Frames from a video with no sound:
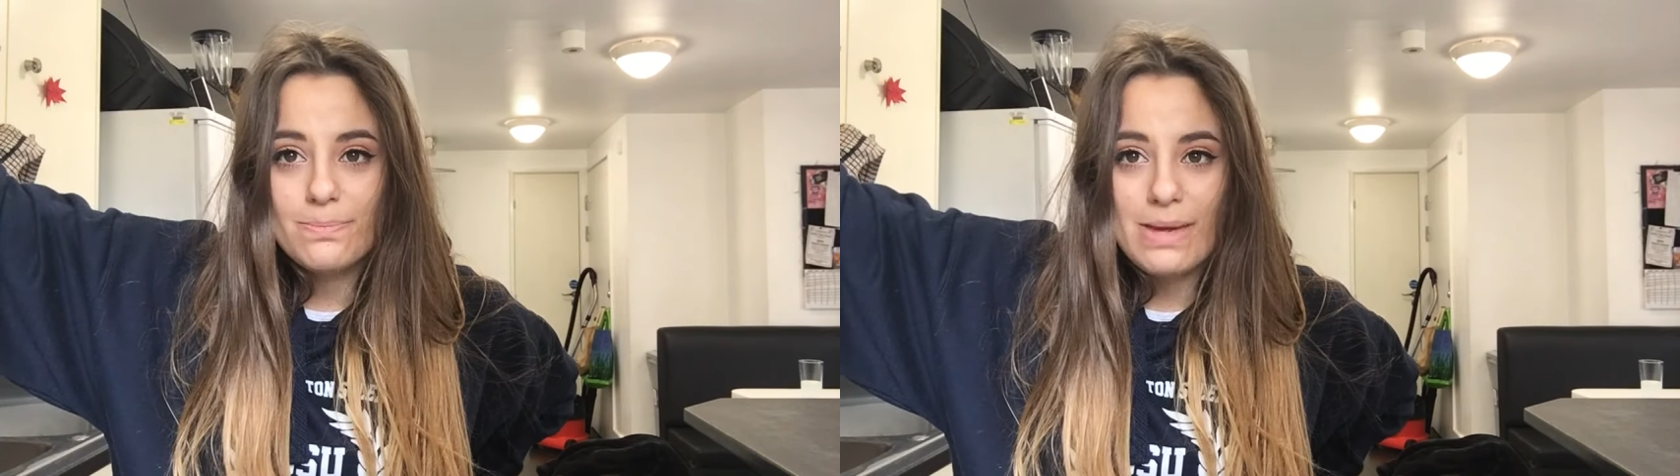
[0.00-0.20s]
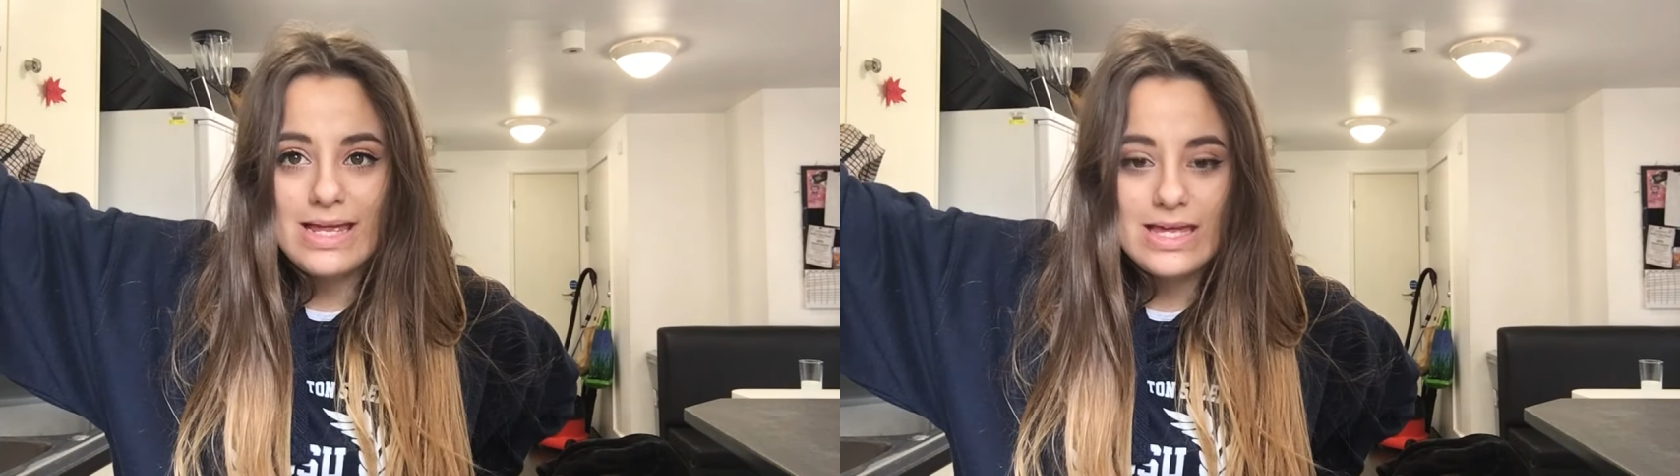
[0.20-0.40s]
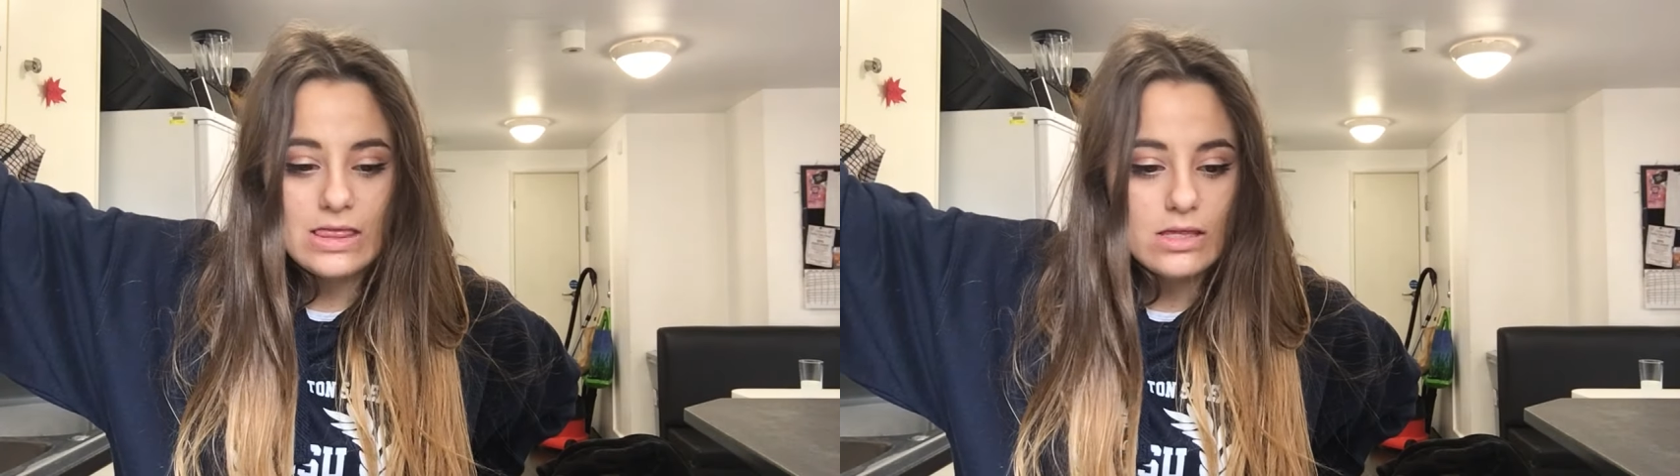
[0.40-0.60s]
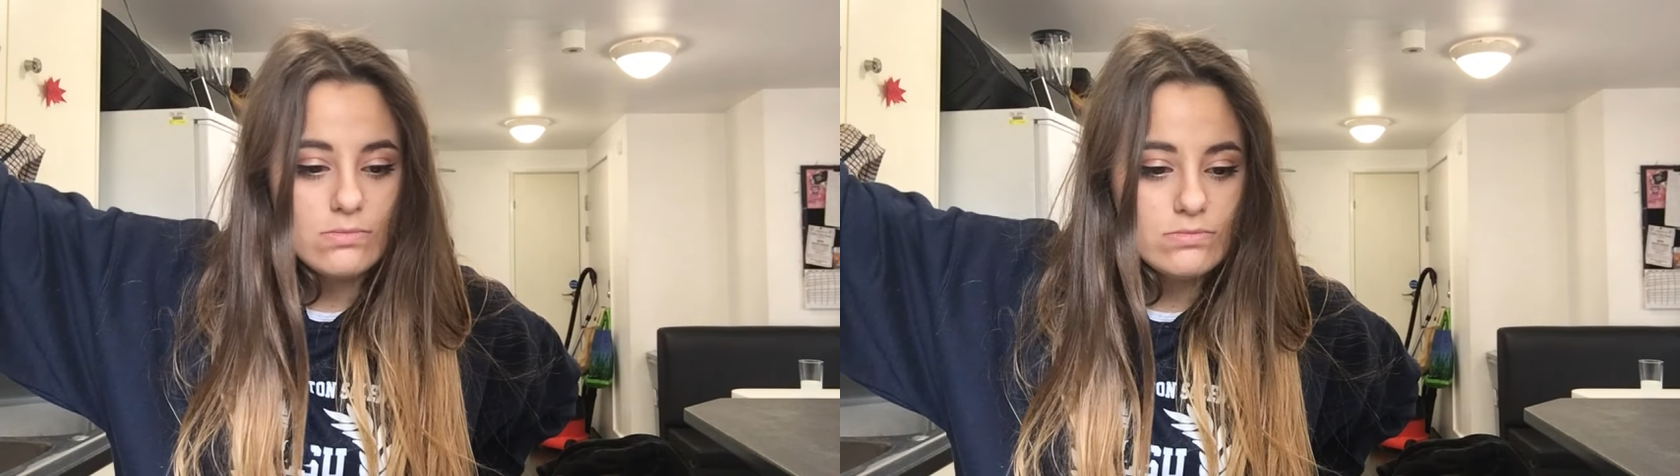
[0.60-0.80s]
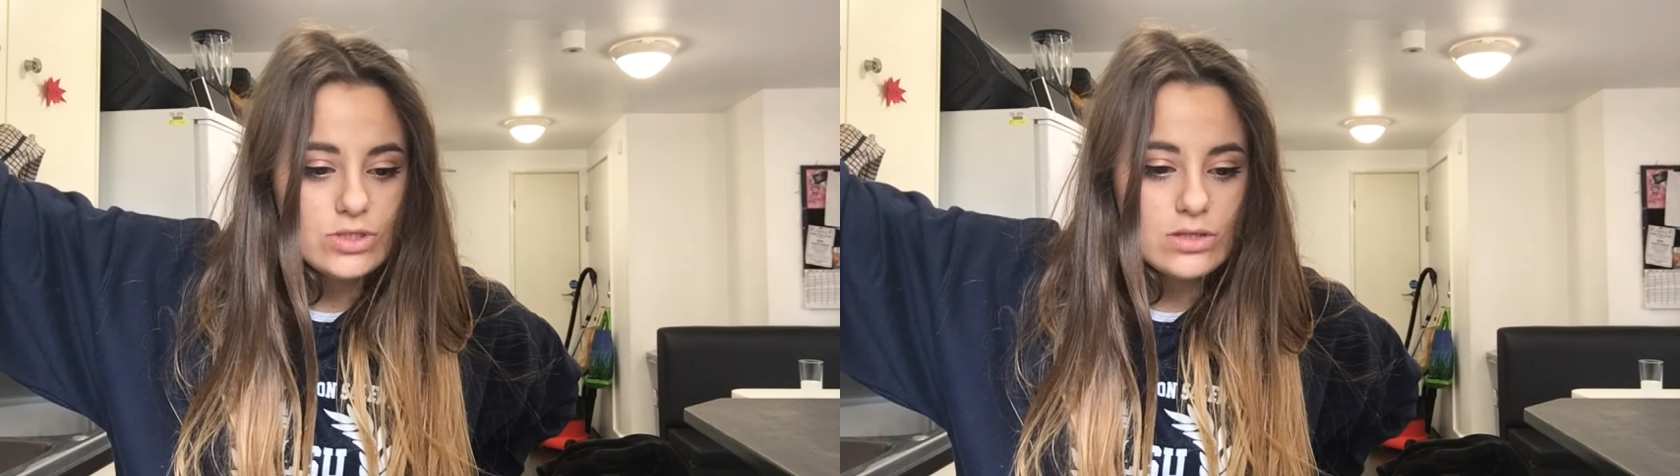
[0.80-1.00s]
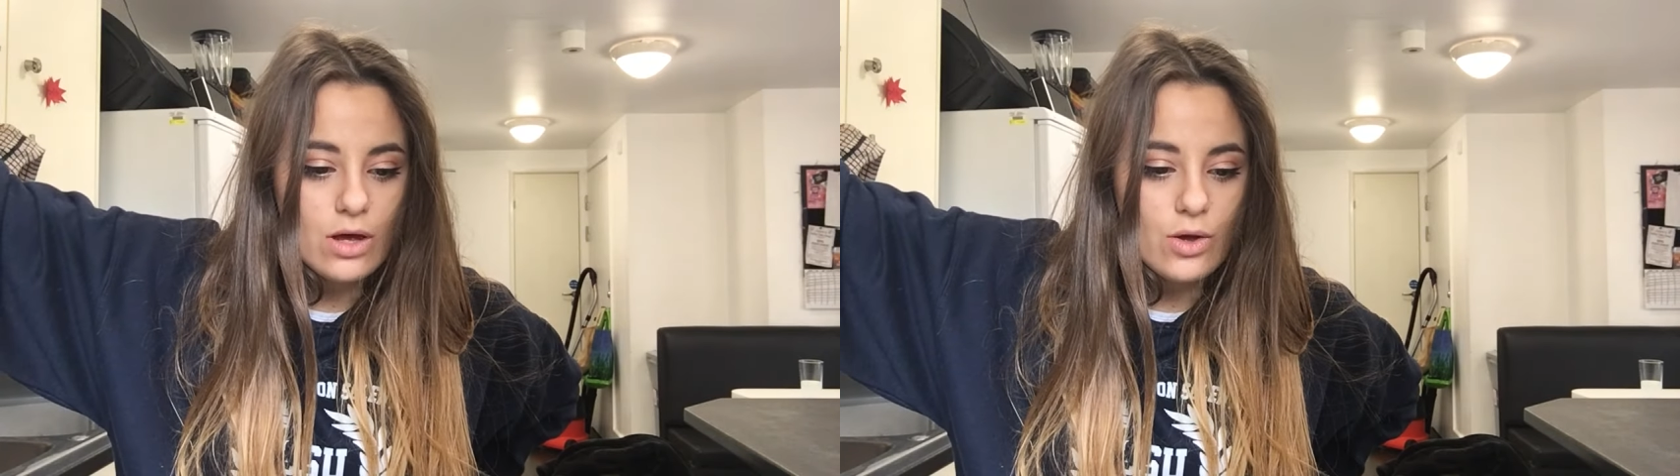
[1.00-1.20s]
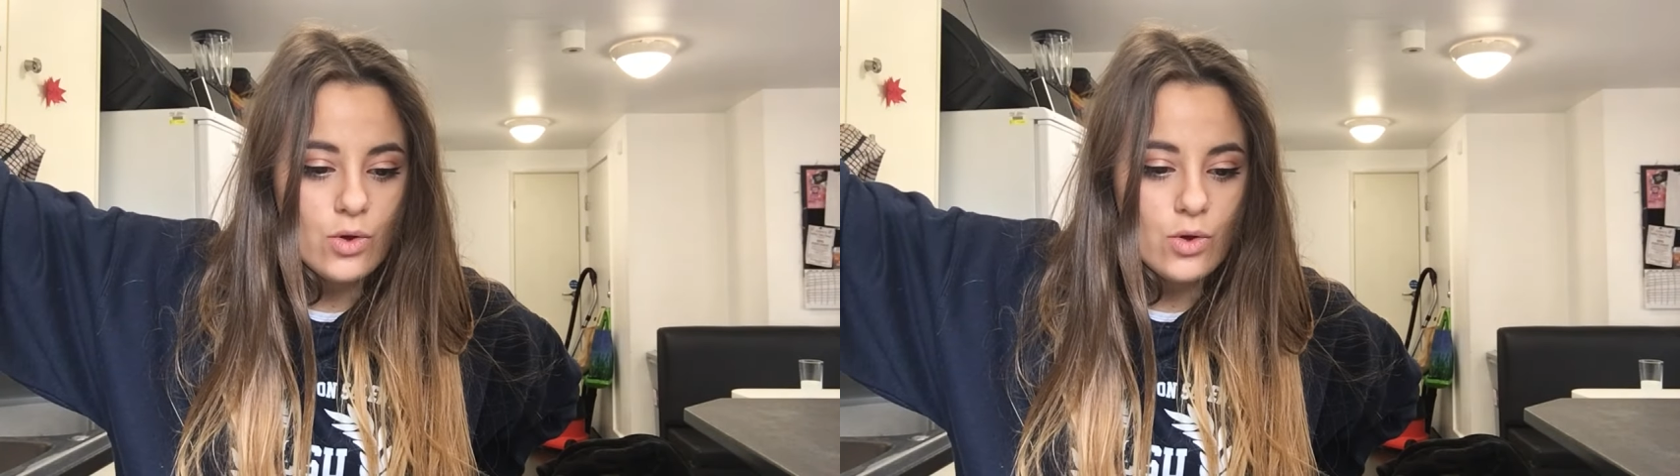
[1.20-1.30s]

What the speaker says: I'm making them so